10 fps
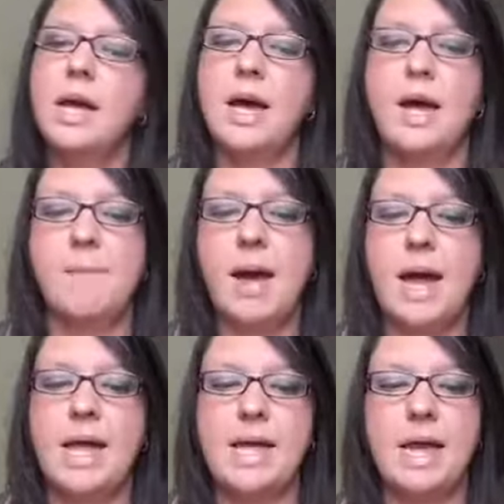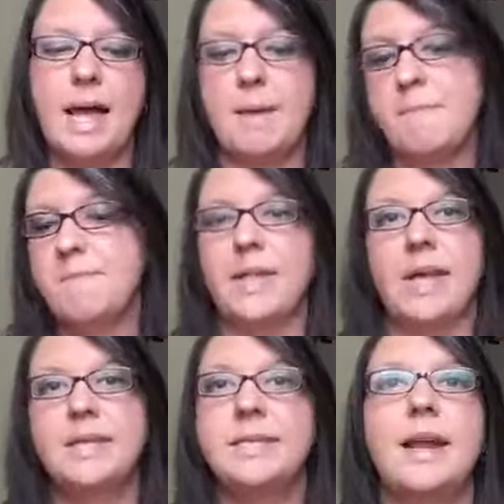I
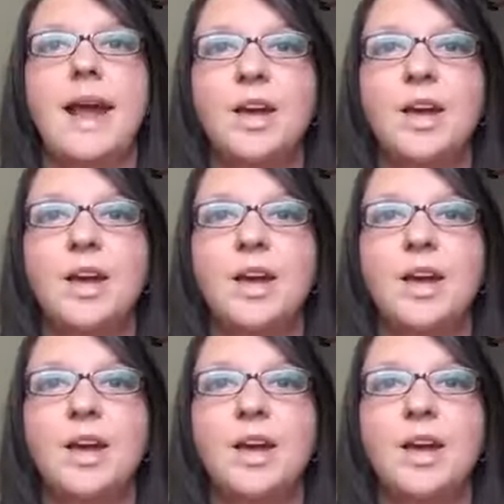like I said,